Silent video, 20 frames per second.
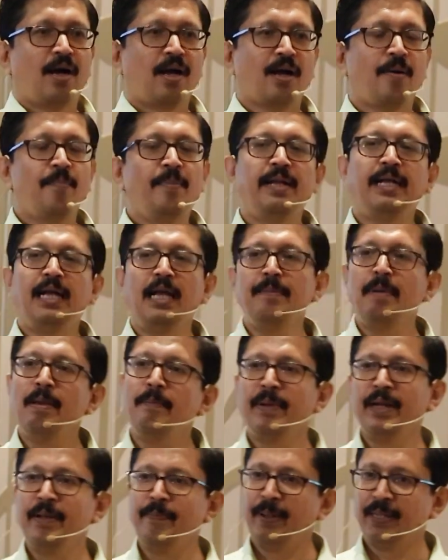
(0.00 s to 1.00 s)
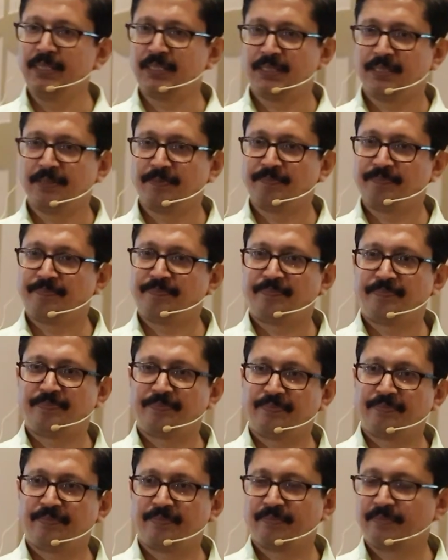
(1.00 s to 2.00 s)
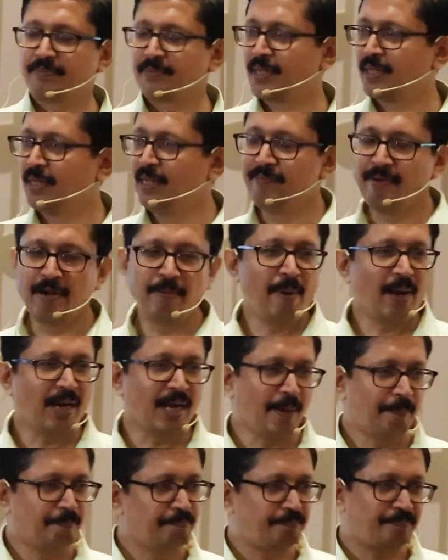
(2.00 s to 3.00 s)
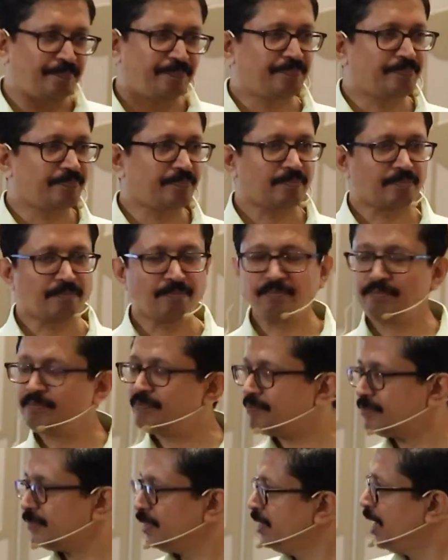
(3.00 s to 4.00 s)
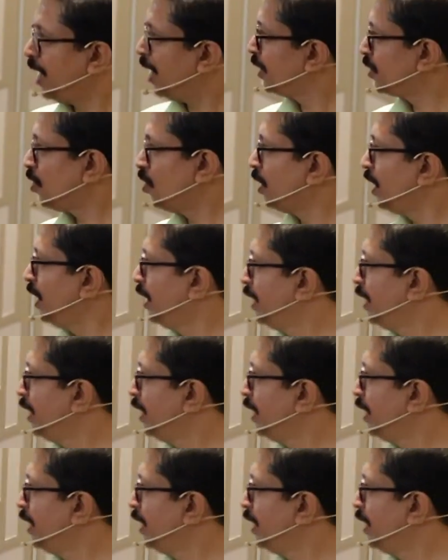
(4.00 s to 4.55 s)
completely memory based, even mug up, yeah, rote